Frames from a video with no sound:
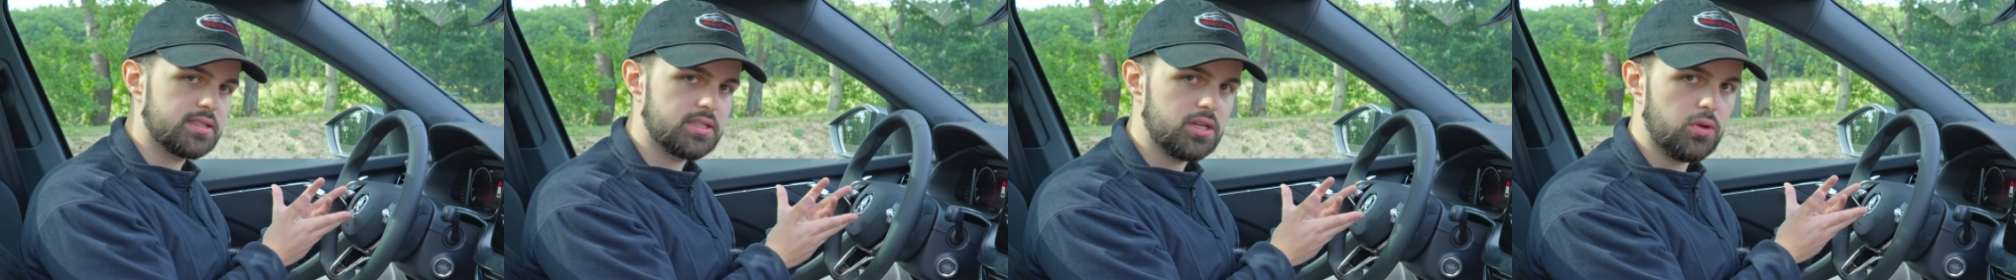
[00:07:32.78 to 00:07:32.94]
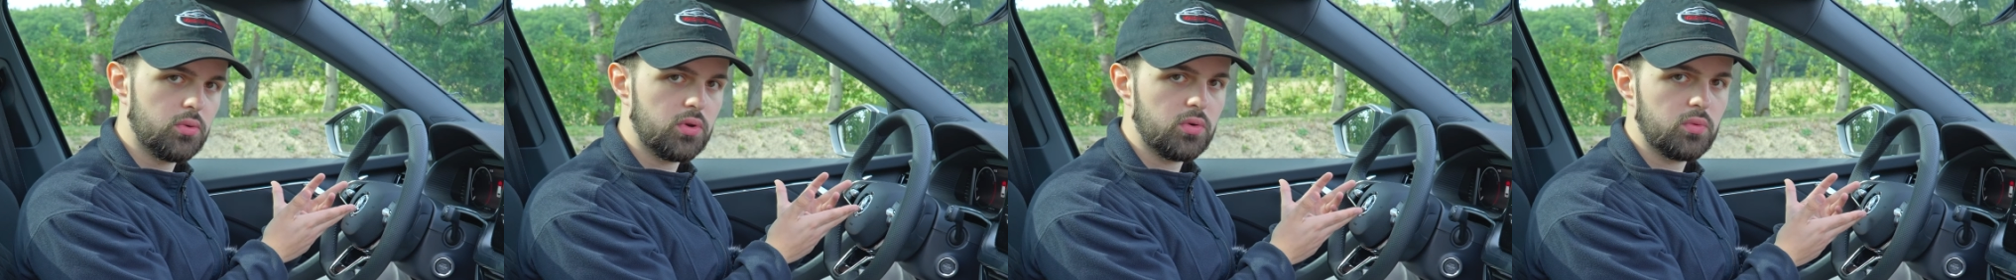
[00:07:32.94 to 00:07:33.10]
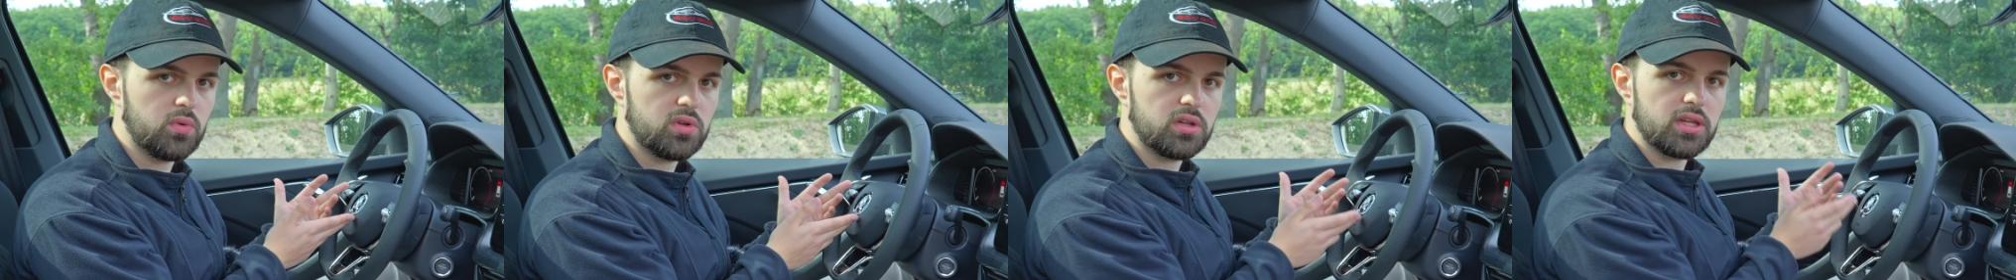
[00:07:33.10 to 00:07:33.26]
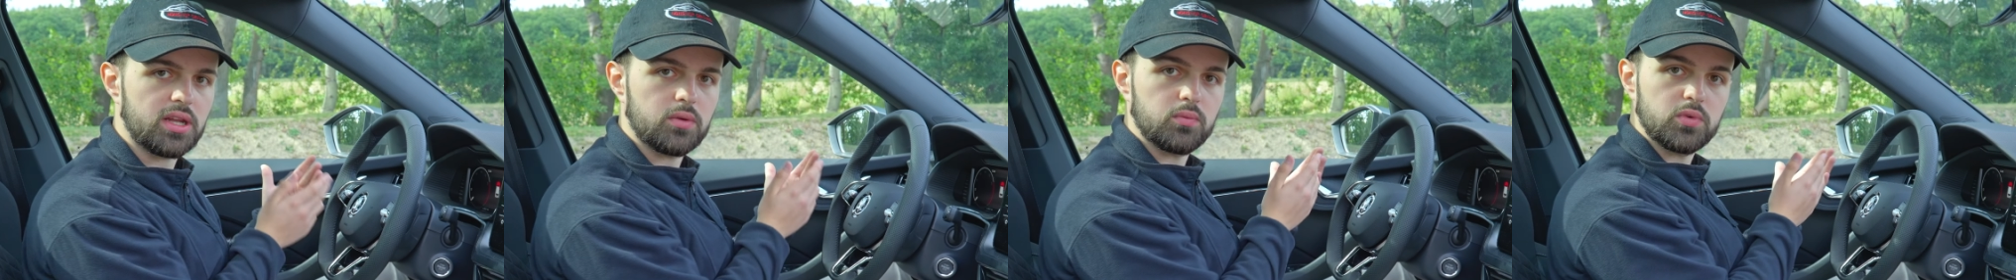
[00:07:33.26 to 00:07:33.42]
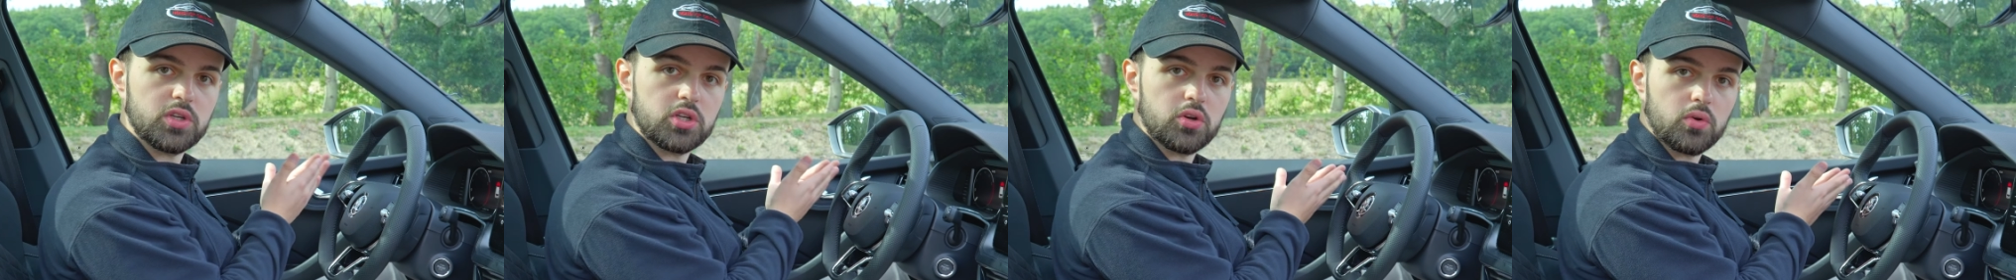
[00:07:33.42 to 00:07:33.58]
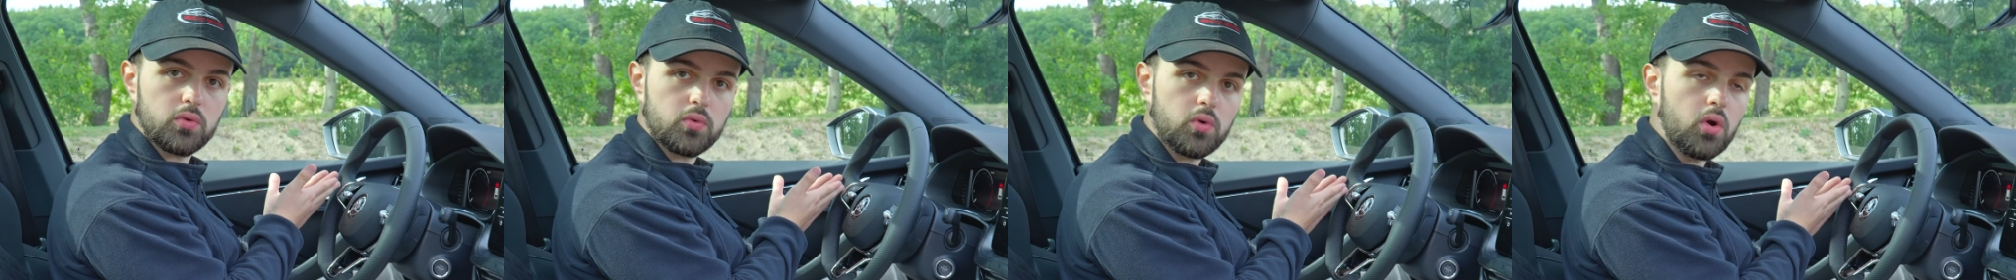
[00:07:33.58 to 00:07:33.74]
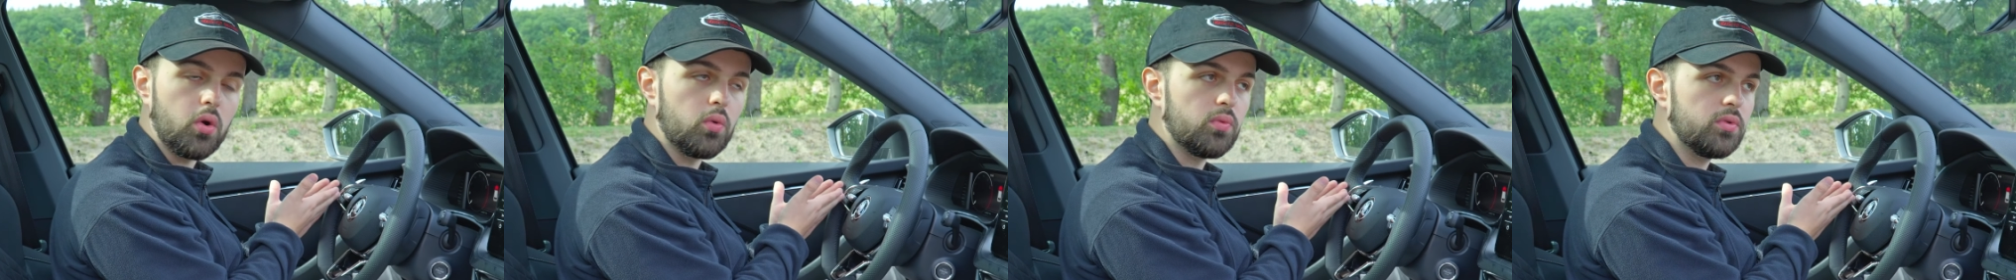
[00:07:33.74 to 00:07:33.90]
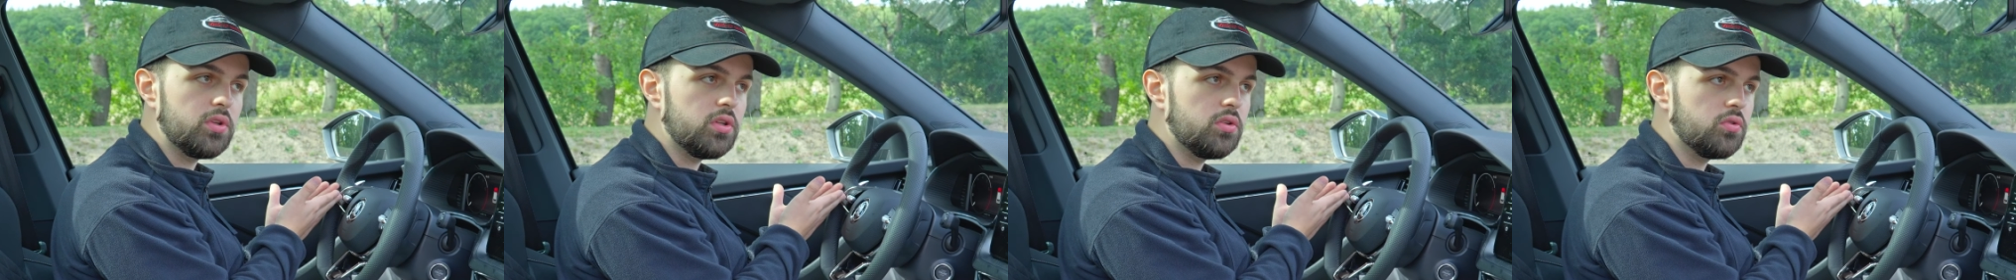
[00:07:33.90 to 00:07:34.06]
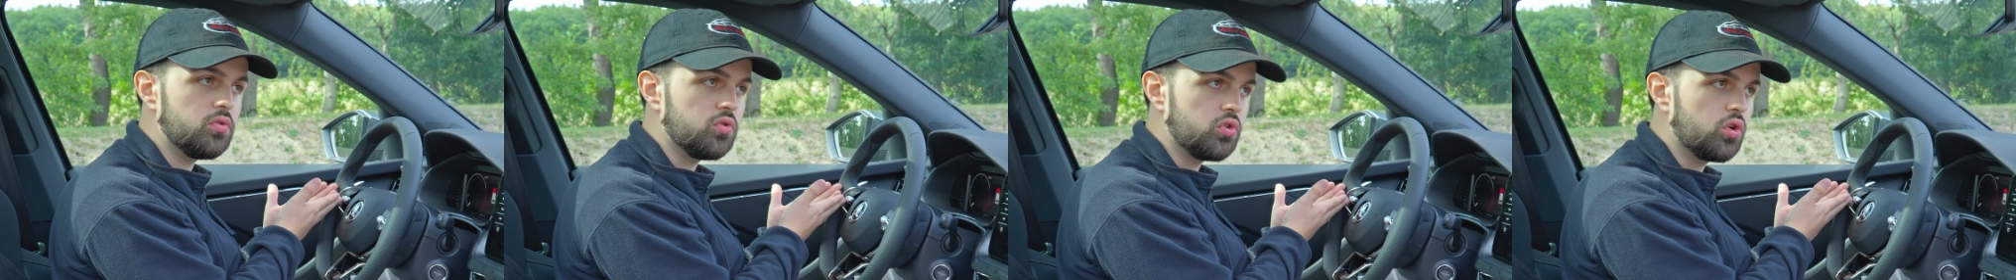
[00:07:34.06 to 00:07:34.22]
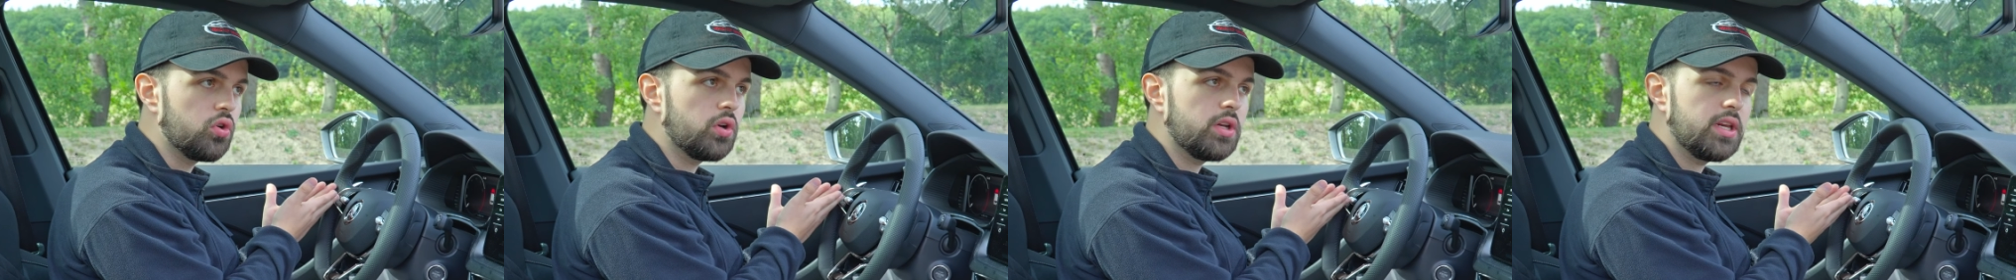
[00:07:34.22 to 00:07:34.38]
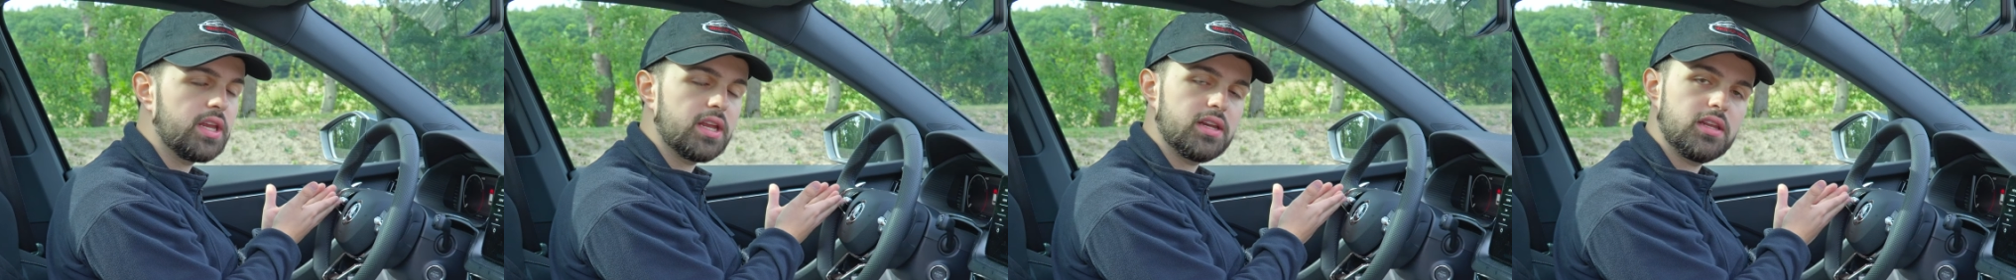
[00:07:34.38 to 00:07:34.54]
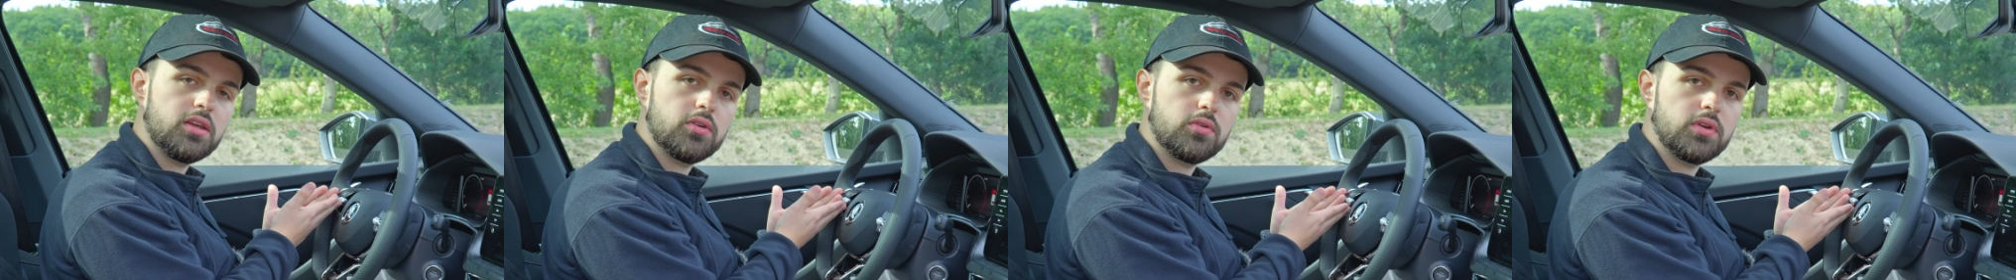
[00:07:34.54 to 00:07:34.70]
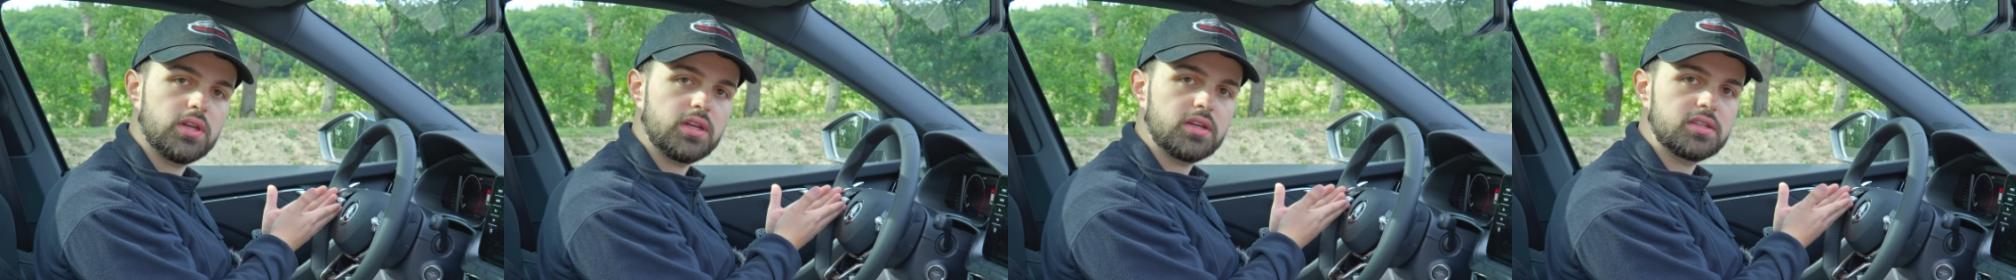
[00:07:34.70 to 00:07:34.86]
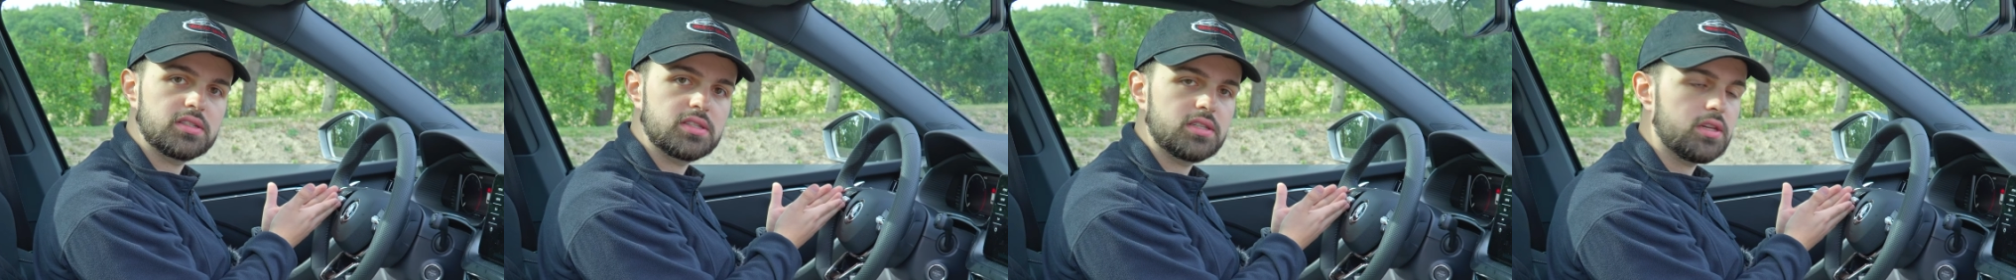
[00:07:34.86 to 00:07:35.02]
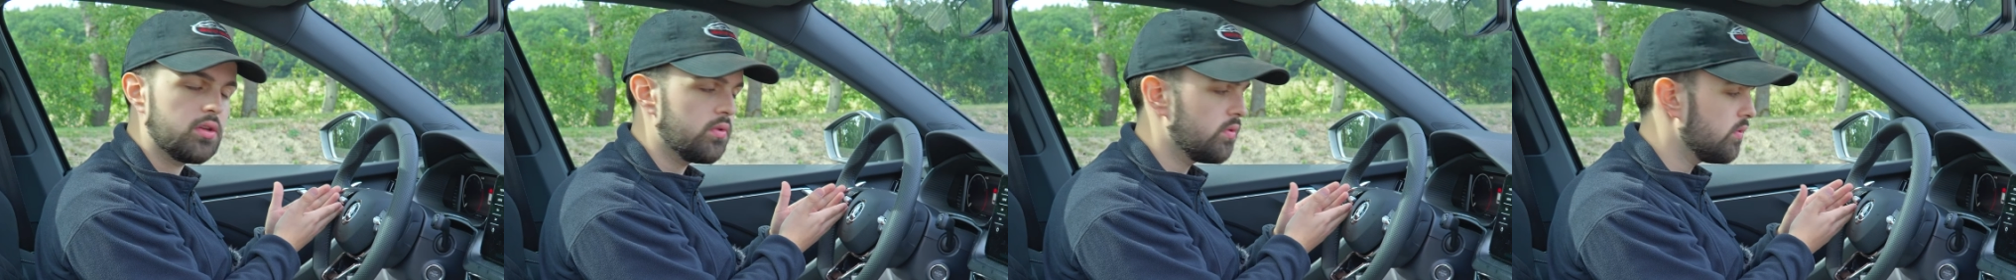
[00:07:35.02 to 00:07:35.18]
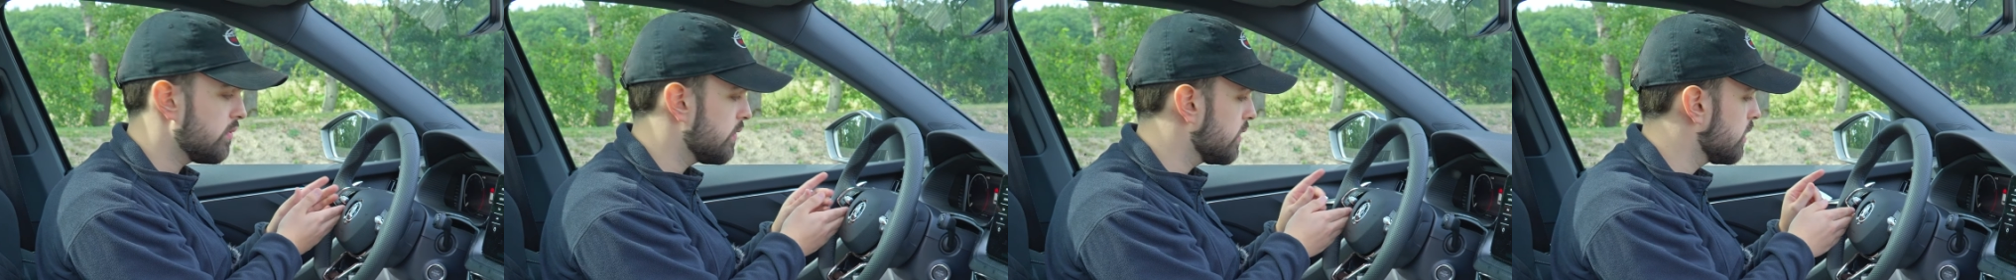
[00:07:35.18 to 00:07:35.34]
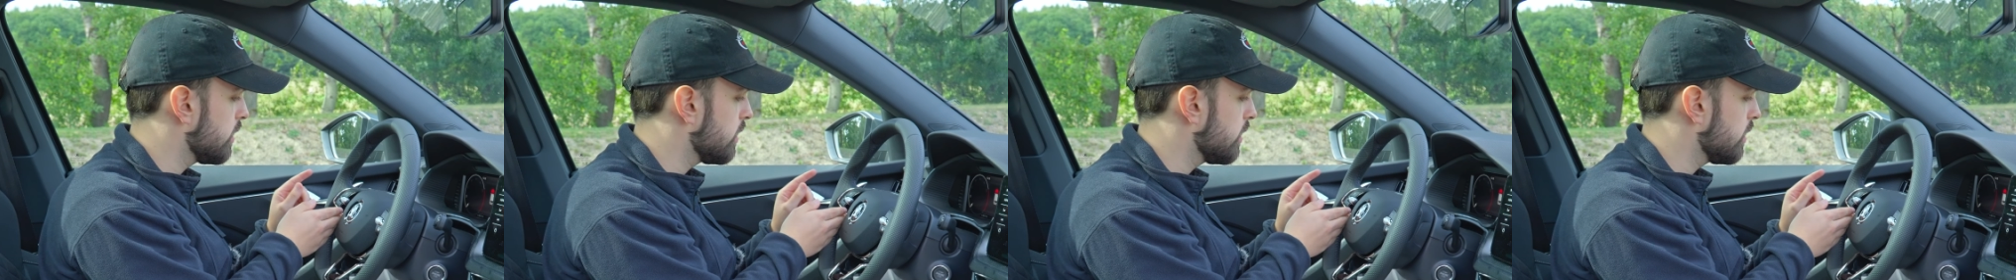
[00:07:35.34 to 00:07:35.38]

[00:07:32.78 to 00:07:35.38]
steering wheel, and we don't, well, you could get heated steering